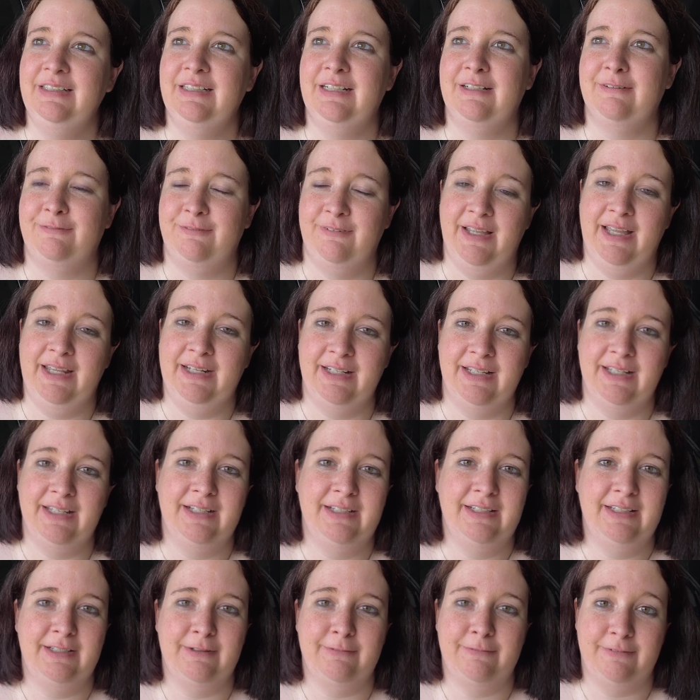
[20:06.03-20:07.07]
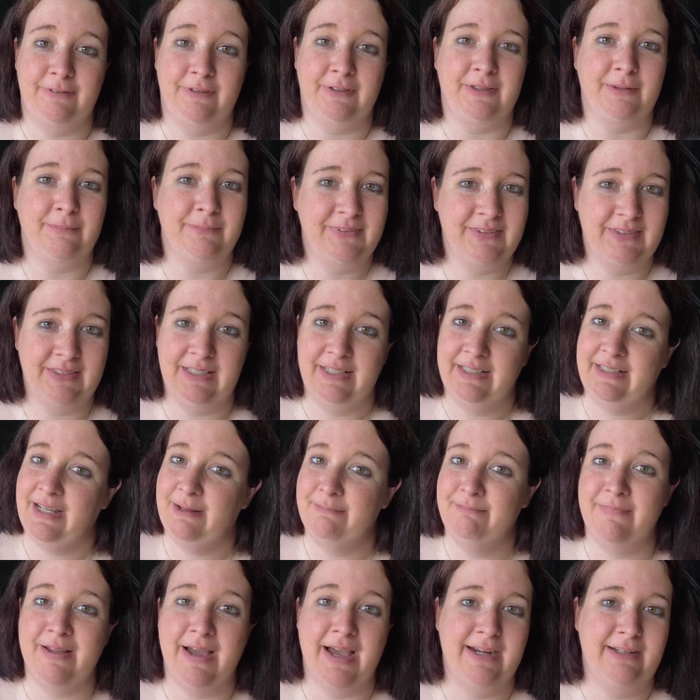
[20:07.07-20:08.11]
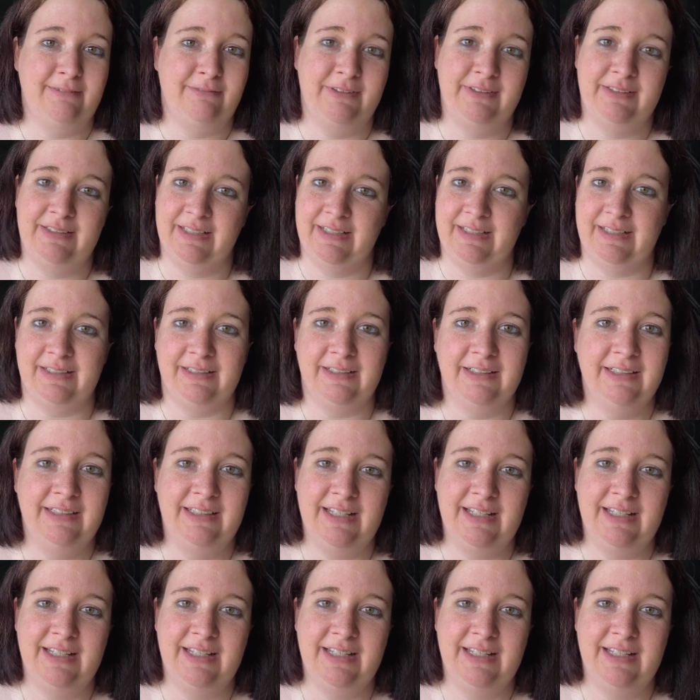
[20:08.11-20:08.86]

a flathead, and a Phillips. Like, I'm not even kidding.